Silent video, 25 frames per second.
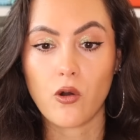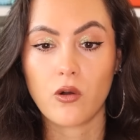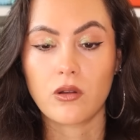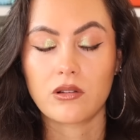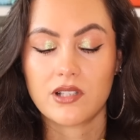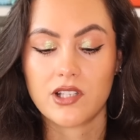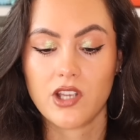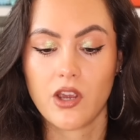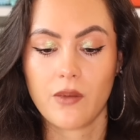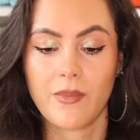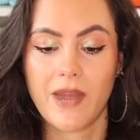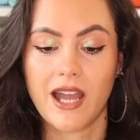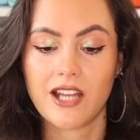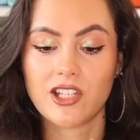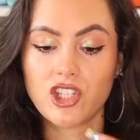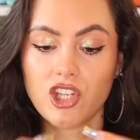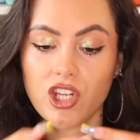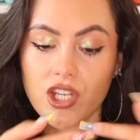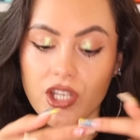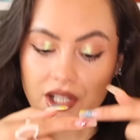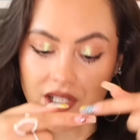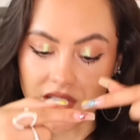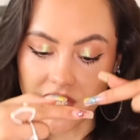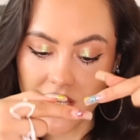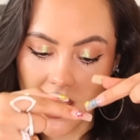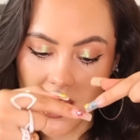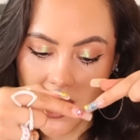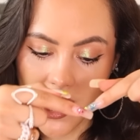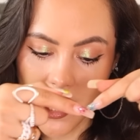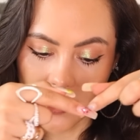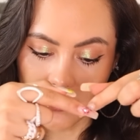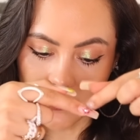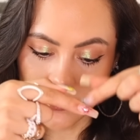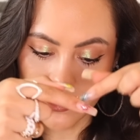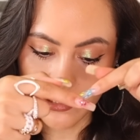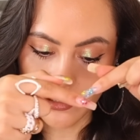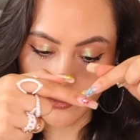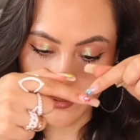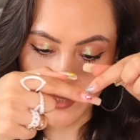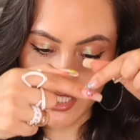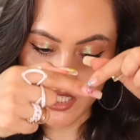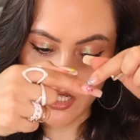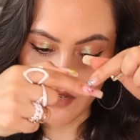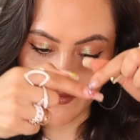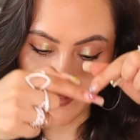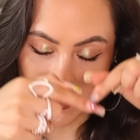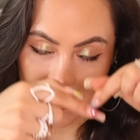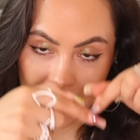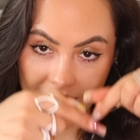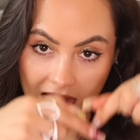also matches a little
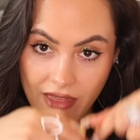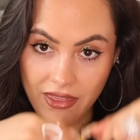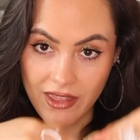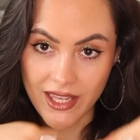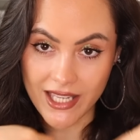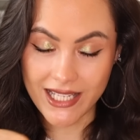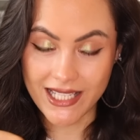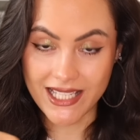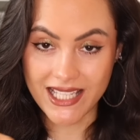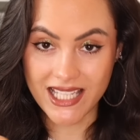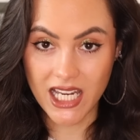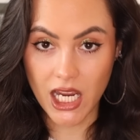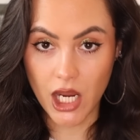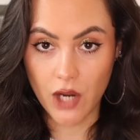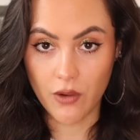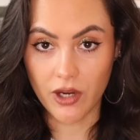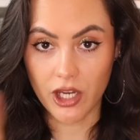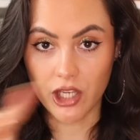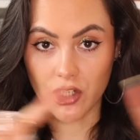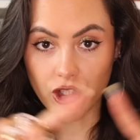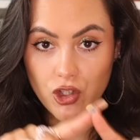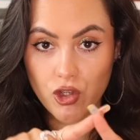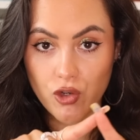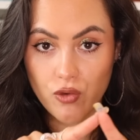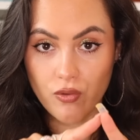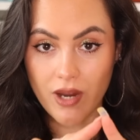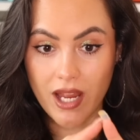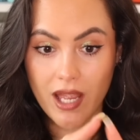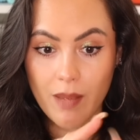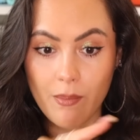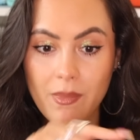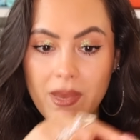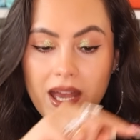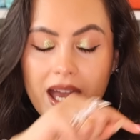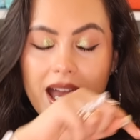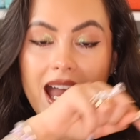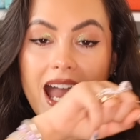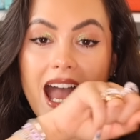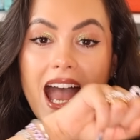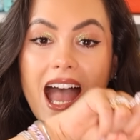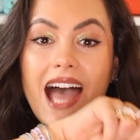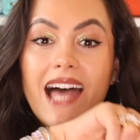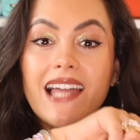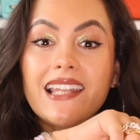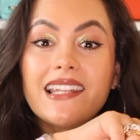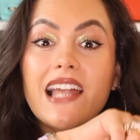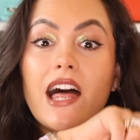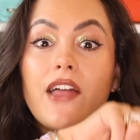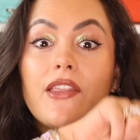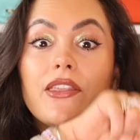bit of a leather interior trim,
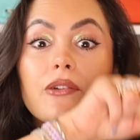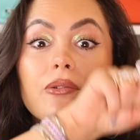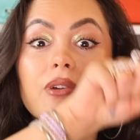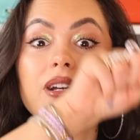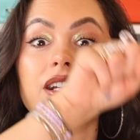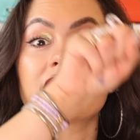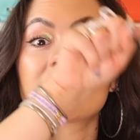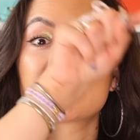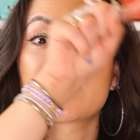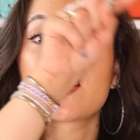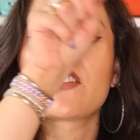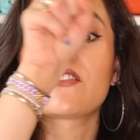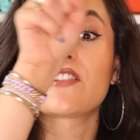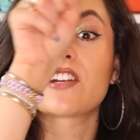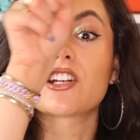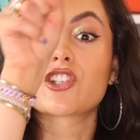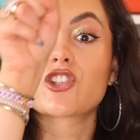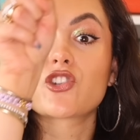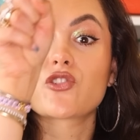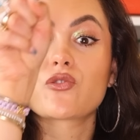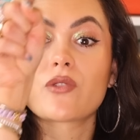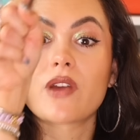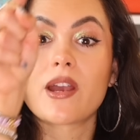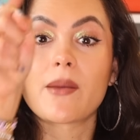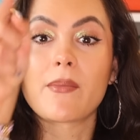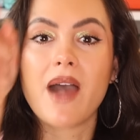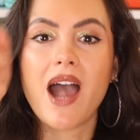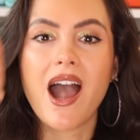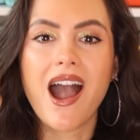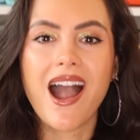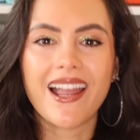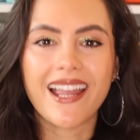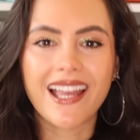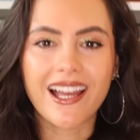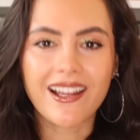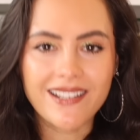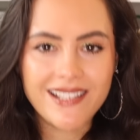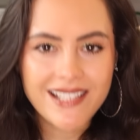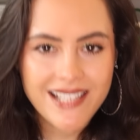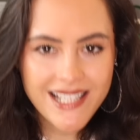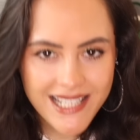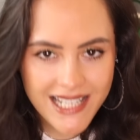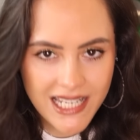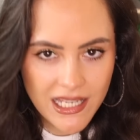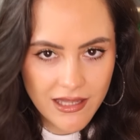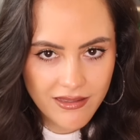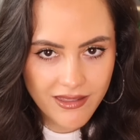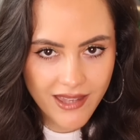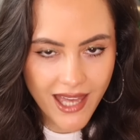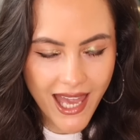a leather interior trim
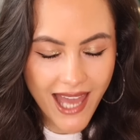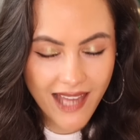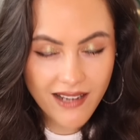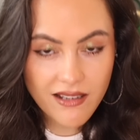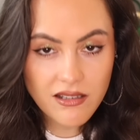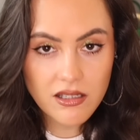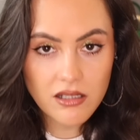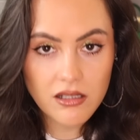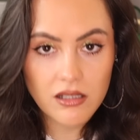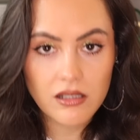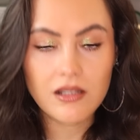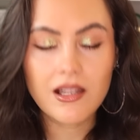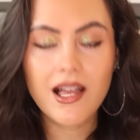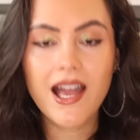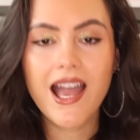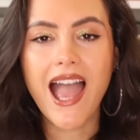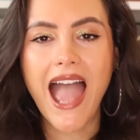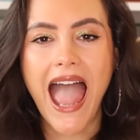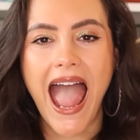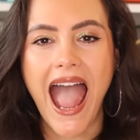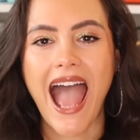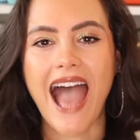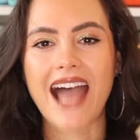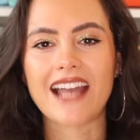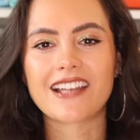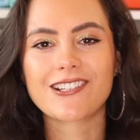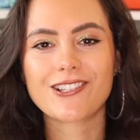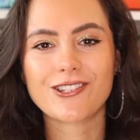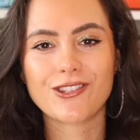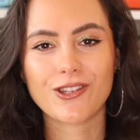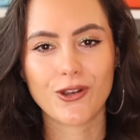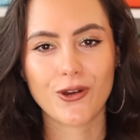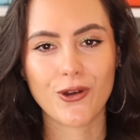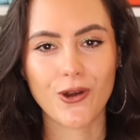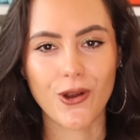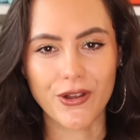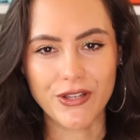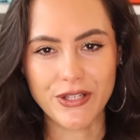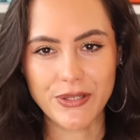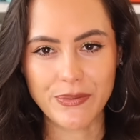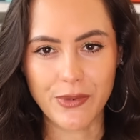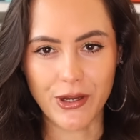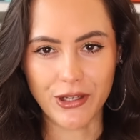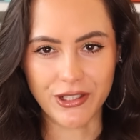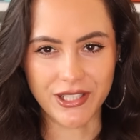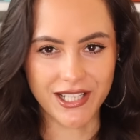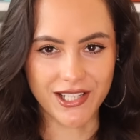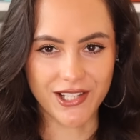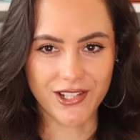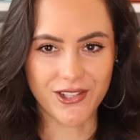underneath the handle, and the
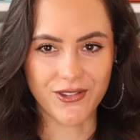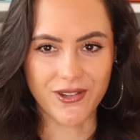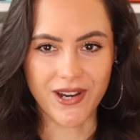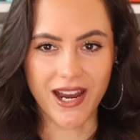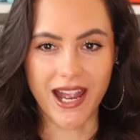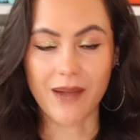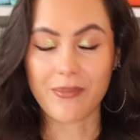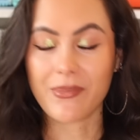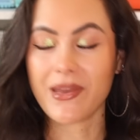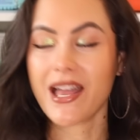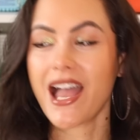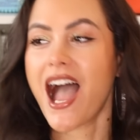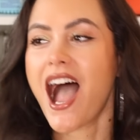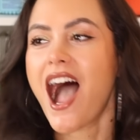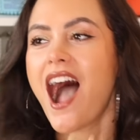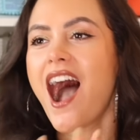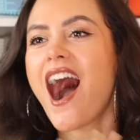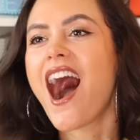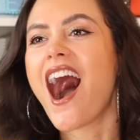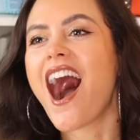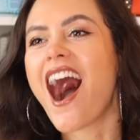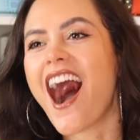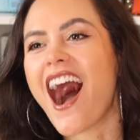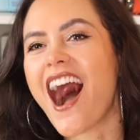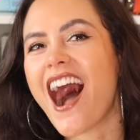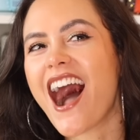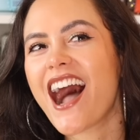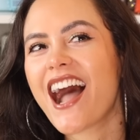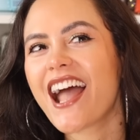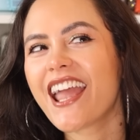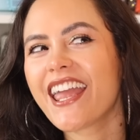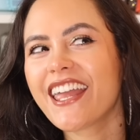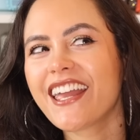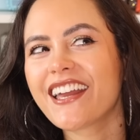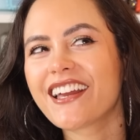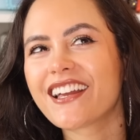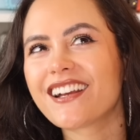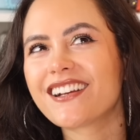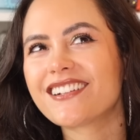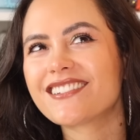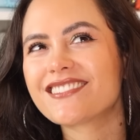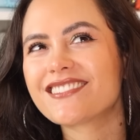crossbody strap. I